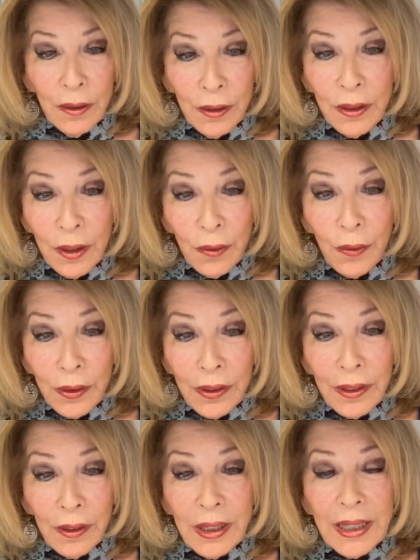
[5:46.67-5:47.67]
Different
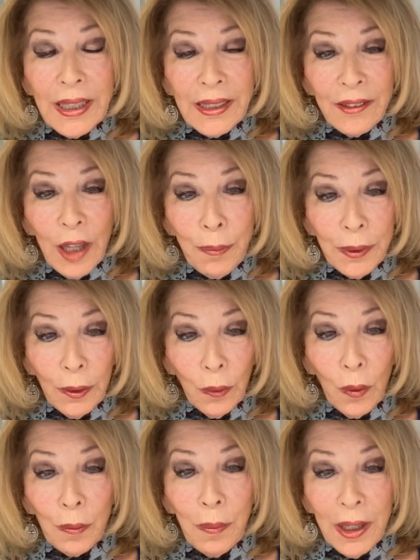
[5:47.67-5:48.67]
things happened
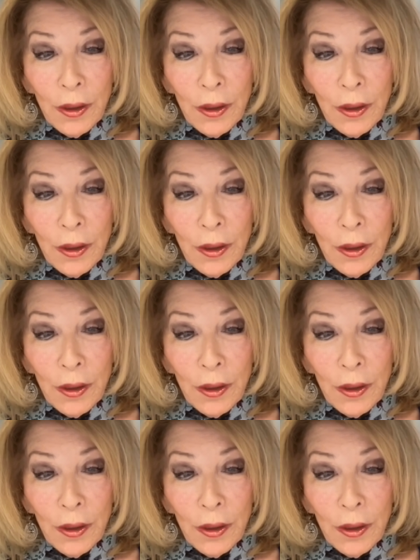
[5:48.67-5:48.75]
along my